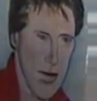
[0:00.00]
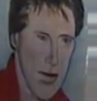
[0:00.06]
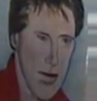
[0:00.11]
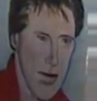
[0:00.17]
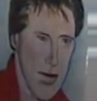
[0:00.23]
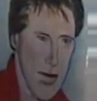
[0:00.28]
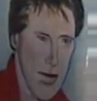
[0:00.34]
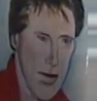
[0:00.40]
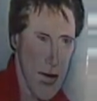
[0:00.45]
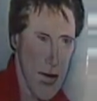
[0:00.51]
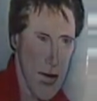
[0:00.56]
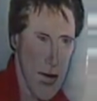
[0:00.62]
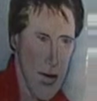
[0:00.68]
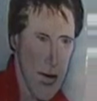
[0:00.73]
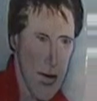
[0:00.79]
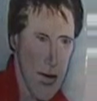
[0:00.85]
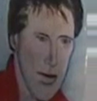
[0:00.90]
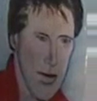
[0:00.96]

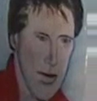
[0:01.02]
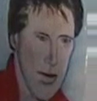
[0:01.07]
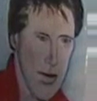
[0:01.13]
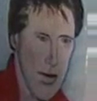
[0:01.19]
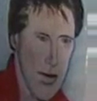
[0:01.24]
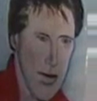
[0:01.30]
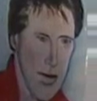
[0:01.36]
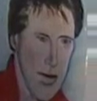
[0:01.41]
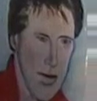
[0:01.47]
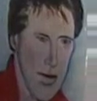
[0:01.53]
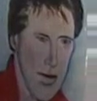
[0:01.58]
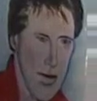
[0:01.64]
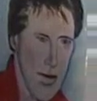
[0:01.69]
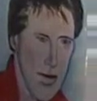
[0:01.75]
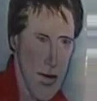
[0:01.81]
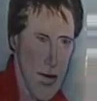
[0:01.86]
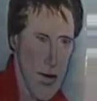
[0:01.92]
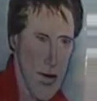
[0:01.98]

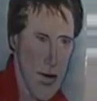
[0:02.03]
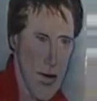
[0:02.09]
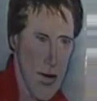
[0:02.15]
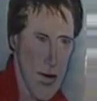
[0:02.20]
No words are spoken by the person on screen.